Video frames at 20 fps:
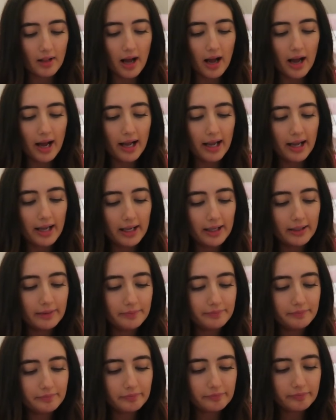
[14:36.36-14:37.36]

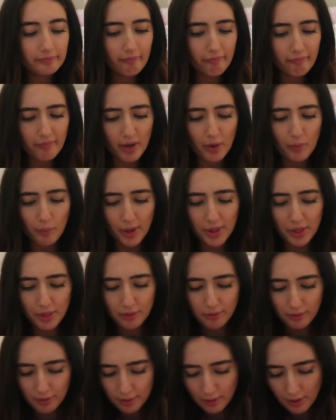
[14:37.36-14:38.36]
I
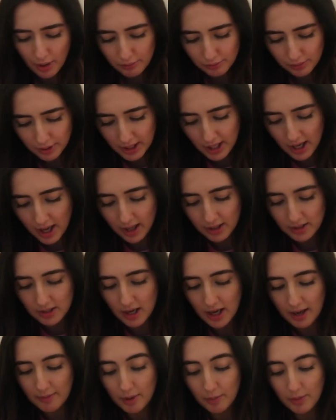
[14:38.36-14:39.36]
went through a really hard
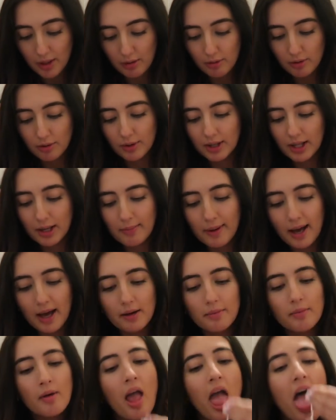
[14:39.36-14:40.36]
time. I went through a really
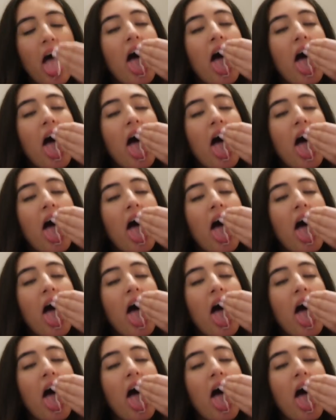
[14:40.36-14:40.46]
bad,